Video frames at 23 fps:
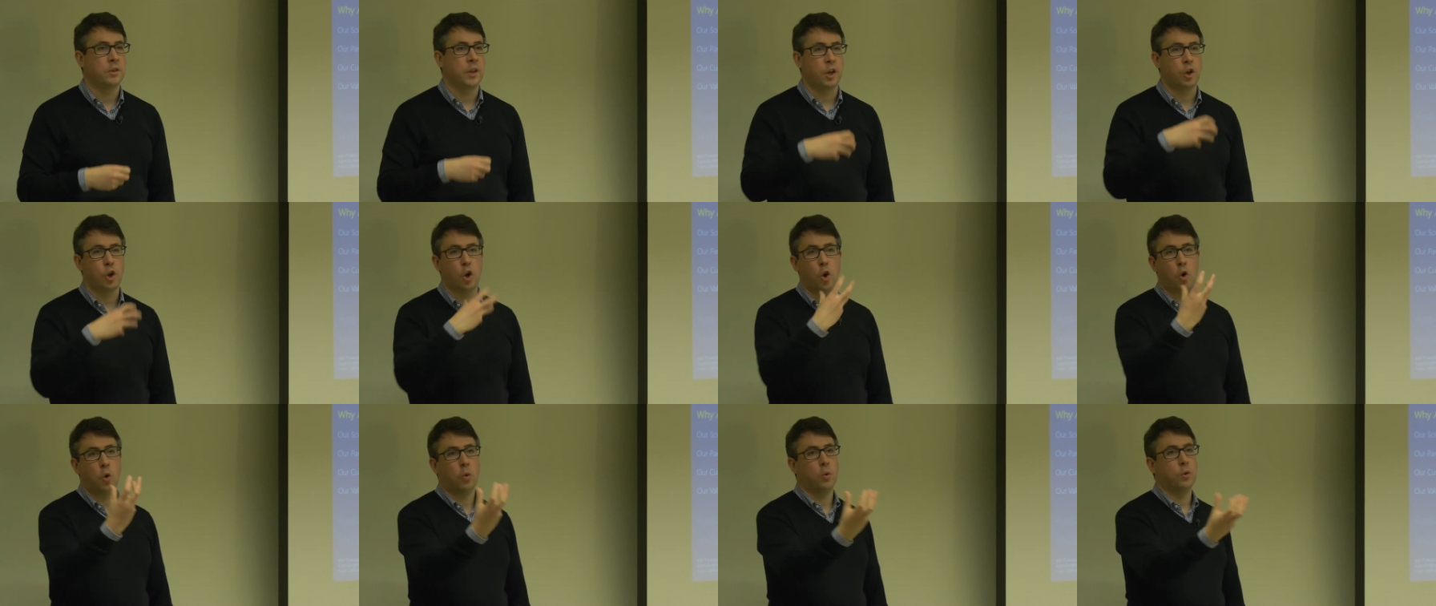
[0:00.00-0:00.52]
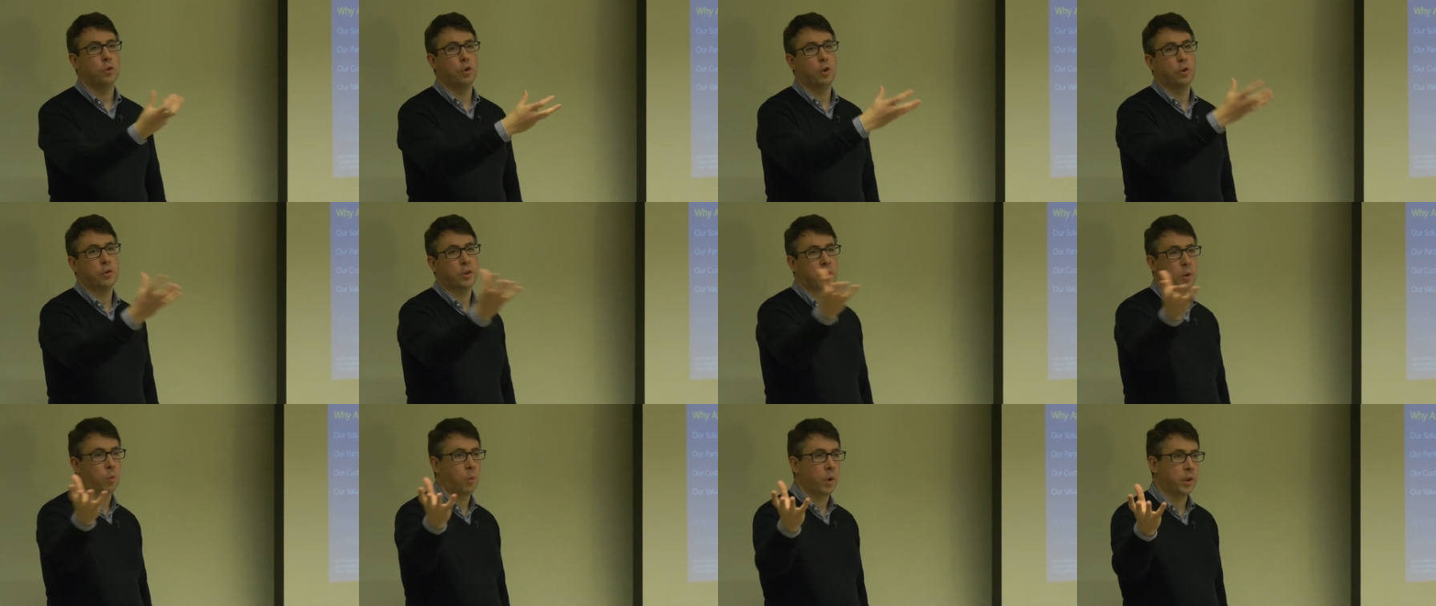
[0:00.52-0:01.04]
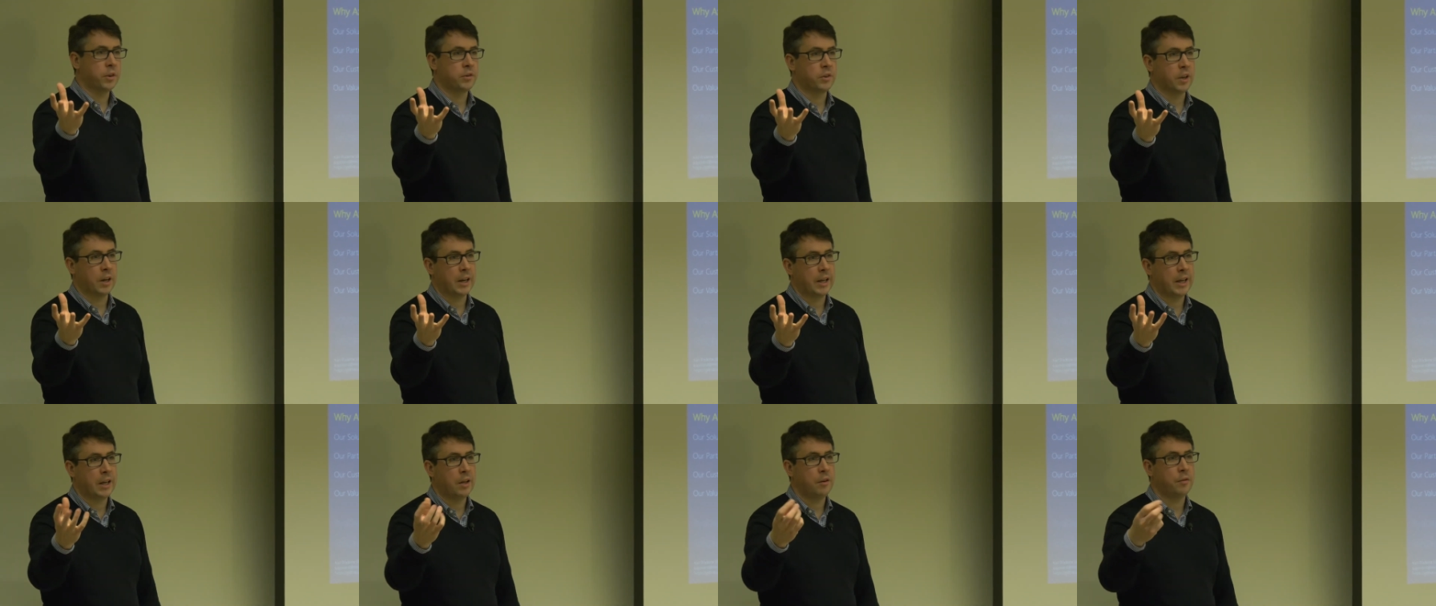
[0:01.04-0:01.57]
They know nothing wants to
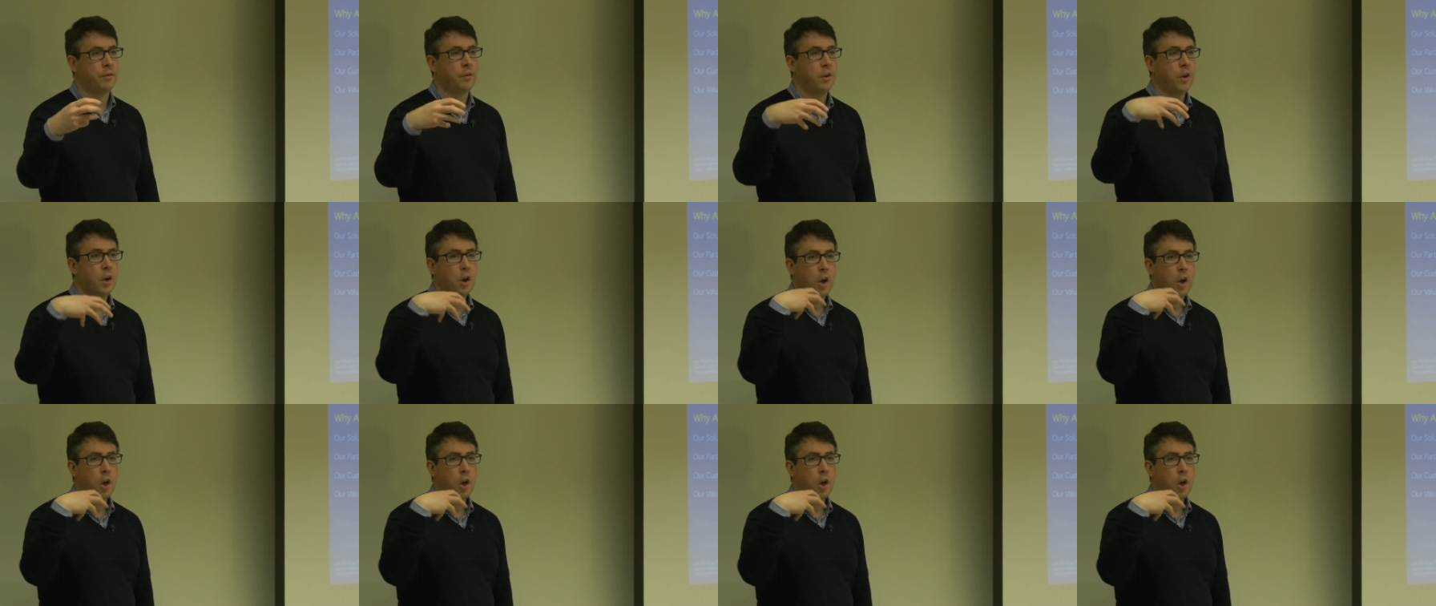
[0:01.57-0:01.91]
leave.